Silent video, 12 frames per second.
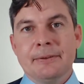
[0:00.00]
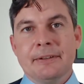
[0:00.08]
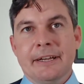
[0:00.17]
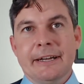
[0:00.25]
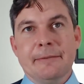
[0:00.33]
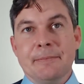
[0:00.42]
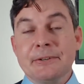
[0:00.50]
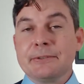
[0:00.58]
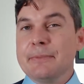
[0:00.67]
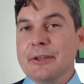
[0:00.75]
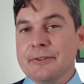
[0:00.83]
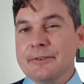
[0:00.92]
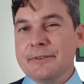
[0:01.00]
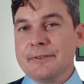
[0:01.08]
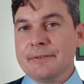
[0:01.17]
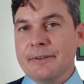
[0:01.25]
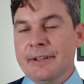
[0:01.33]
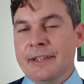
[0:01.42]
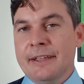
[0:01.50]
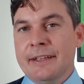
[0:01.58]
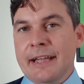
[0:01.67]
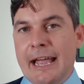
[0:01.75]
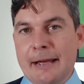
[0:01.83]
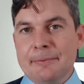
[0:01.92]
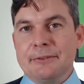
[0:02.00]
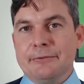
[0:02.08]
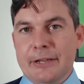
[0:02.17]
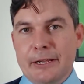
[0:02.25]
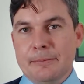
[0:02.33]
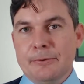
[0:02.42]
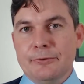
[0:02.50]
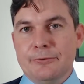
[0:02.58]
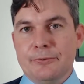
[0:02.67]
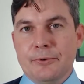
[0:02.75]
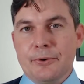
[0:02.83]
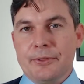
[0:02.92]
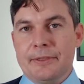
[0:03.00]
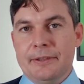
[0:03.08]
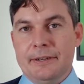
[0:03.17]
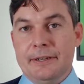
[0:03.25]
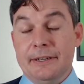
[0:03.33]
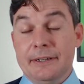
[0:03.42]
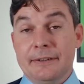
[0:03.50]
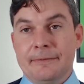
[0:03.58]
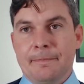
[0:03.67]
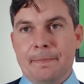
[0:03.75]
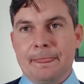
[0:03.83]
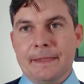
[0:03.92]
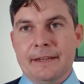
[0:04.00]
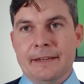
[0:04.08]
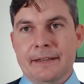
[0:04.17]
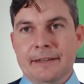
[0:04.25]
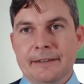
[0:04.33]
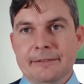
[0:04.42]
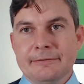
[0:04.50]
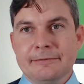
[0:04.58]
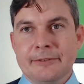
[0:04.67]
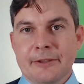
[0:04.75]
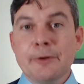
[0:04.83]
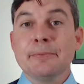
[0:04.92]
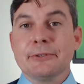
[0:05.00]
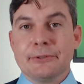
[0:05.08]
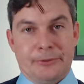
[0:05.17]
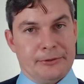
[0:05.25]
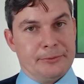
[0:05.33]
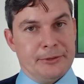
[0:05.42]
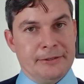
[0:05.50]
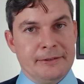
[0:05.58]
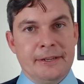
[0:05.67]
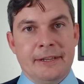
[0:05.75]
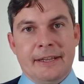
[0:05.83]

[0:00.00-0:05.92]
There's some other apps available for the open source one.